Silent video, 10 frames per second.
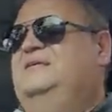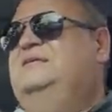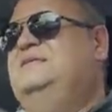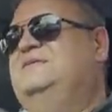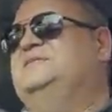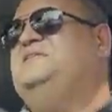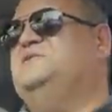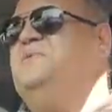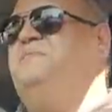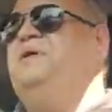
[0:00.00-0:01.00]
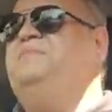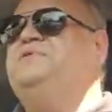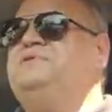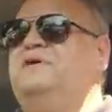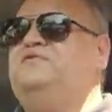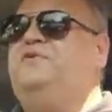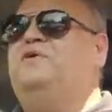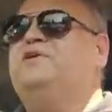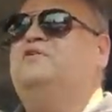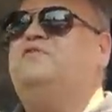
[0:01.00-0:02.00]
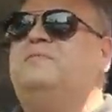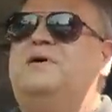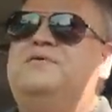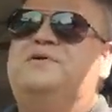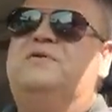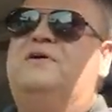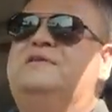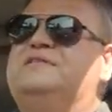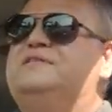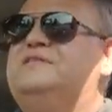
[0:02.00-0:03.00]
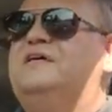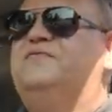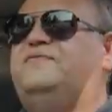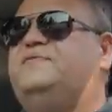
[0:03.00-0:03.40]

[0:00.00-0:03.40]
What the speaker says: You know, this is when people start falling over, mowing their lawns and stuff.